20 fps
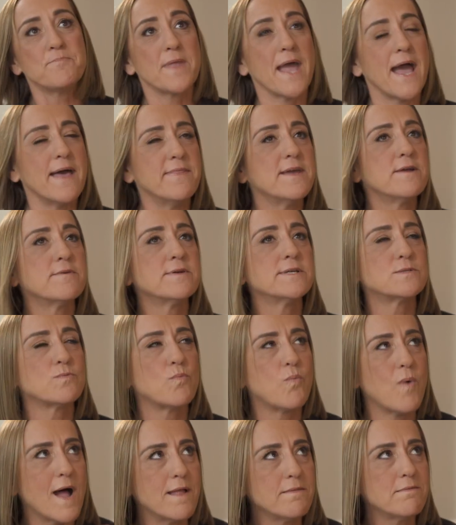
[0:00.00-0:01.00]
And there is
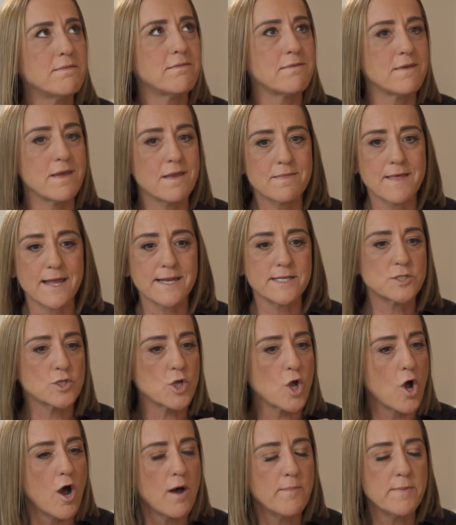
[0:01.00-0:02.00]
one thing that is
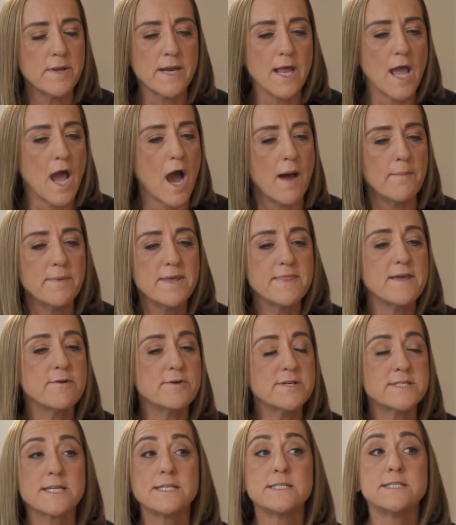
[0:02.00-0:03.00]
common. I mean, there
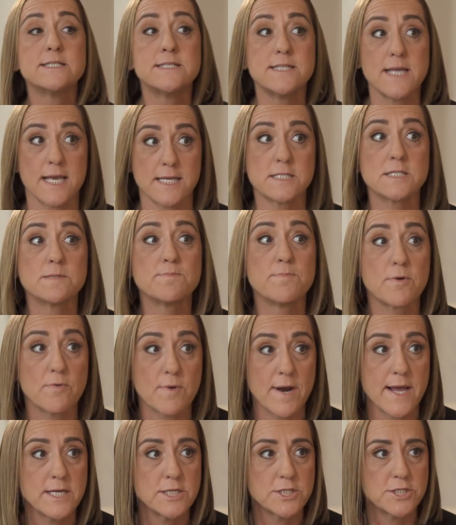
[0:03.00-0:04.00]
is a
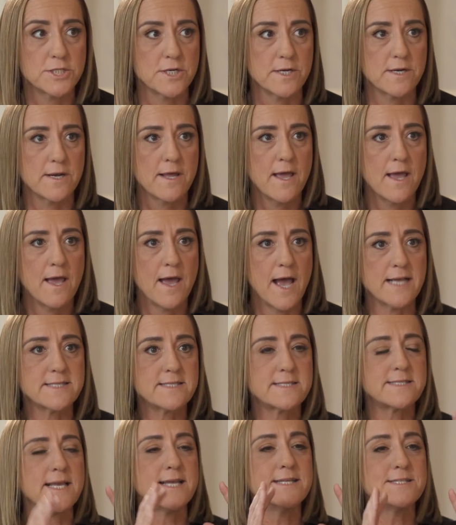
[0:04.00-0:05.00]
desperation, a
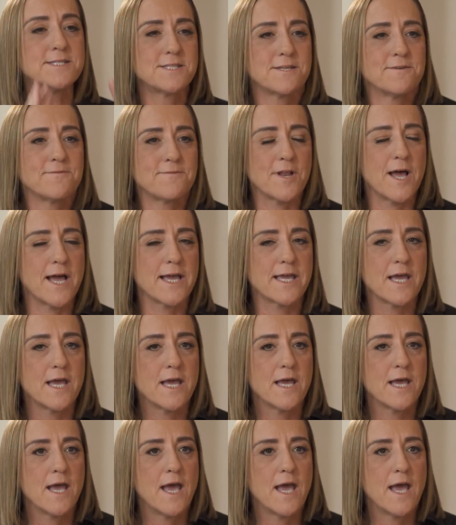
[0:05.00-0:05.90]
sense of like,